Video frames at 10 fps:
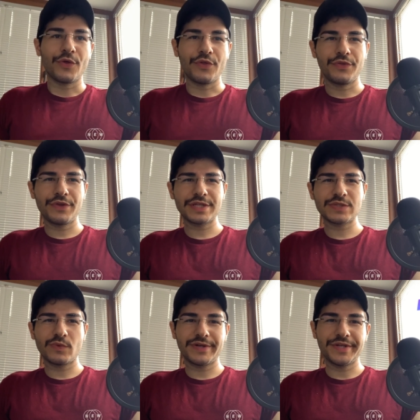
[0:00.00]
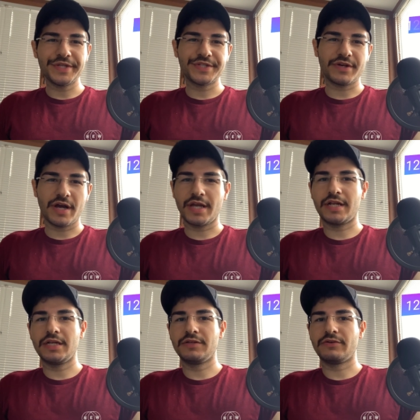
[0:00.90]
The next one is
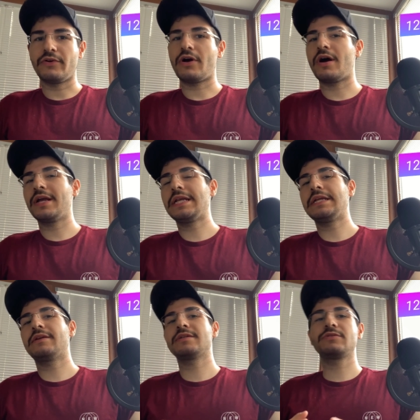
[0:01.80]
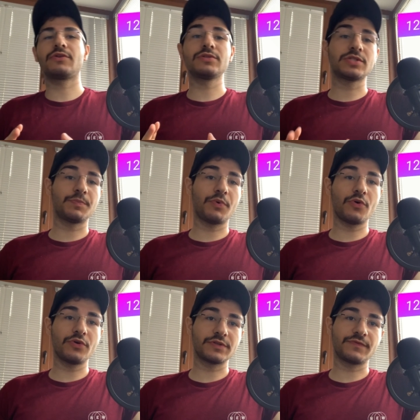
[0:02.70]
iCleaner. iCleaner has gotten
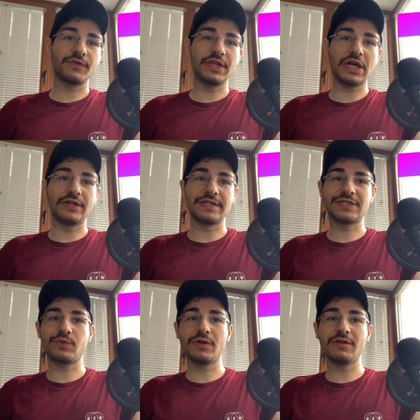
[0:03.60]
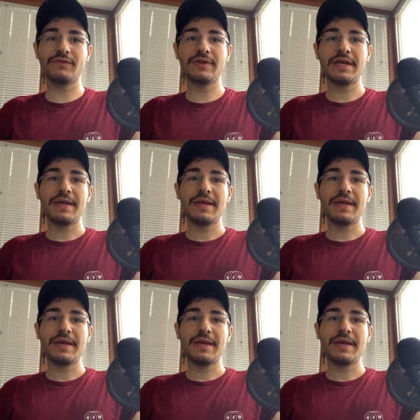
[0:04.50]
support for the i O S twelve.